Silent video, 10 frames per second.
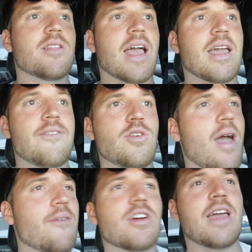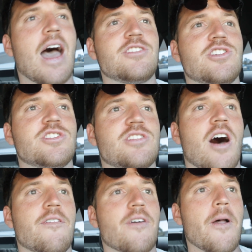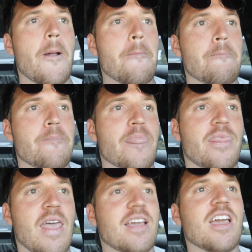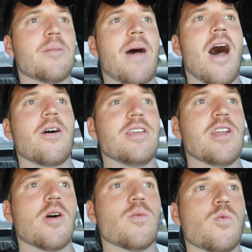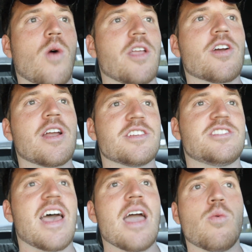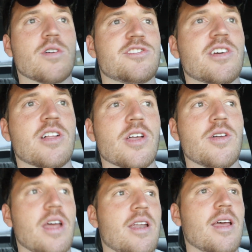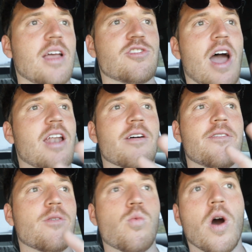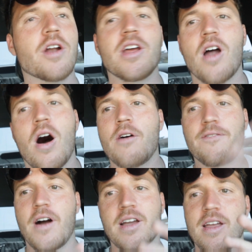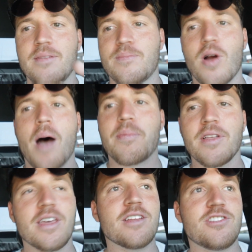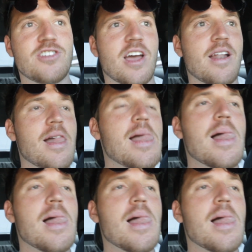Like, if you ever catch yourself thinking about, you know, what you're gonna say, what's included, trying to word it all fucking properly and shit,